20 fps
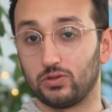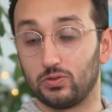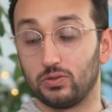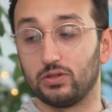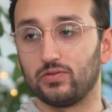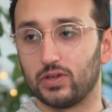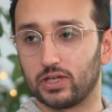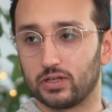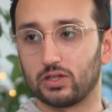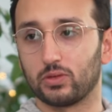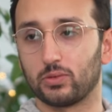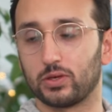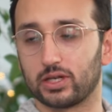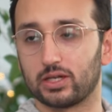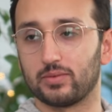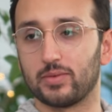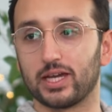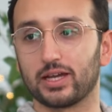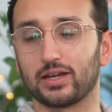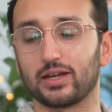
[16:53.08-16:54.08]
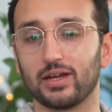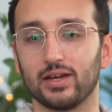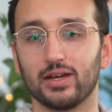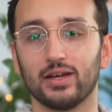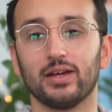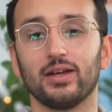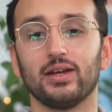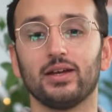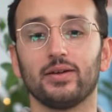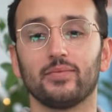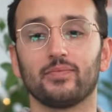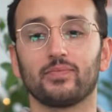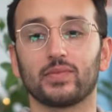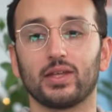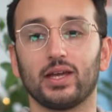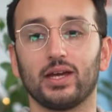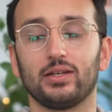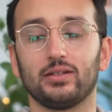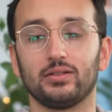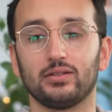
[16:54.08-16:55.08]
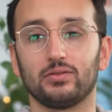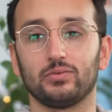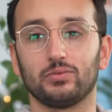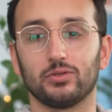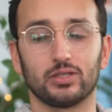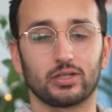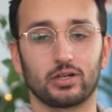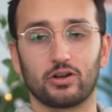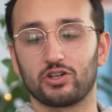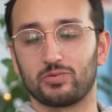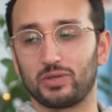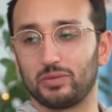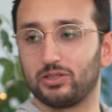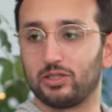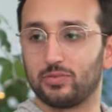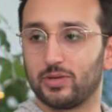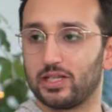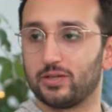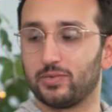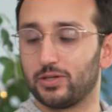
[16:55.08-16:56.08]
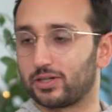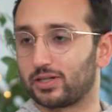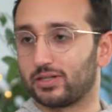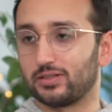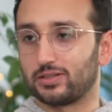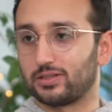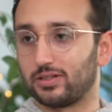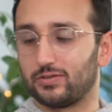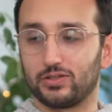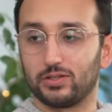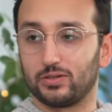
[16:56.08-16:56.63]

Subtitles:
to the video that we're going to make. And we'll encourage people to buy the book and stuff.